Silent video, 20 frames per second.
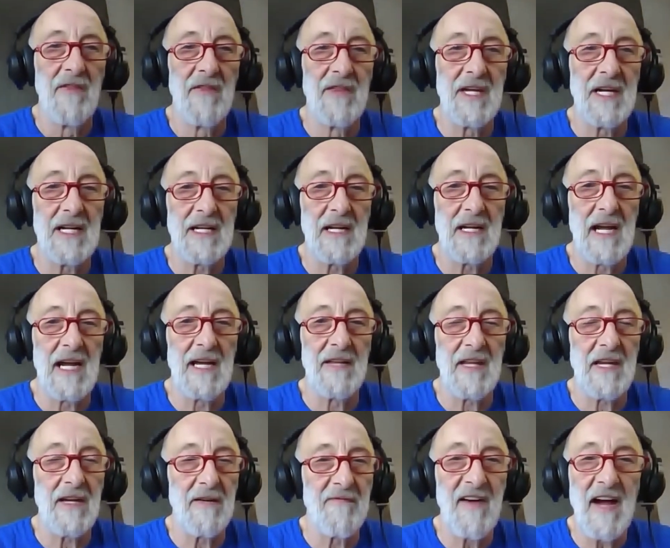and
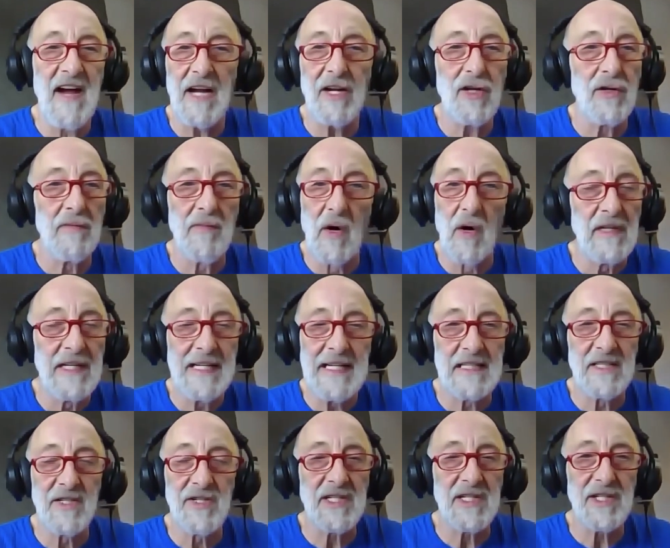the vacuum only
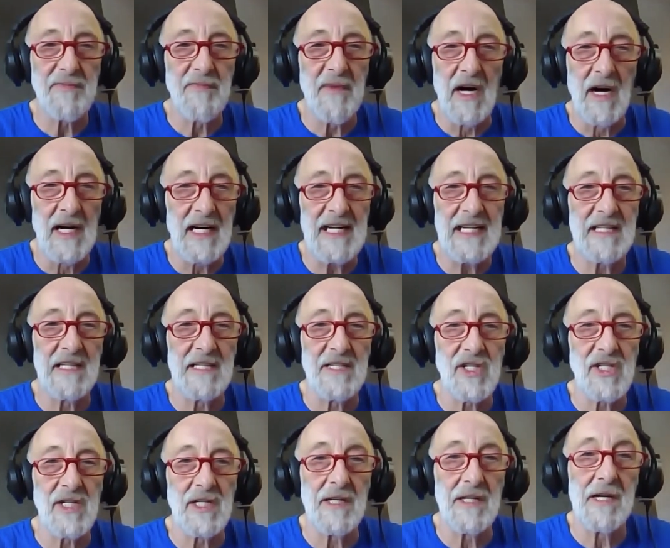exists behind the sun.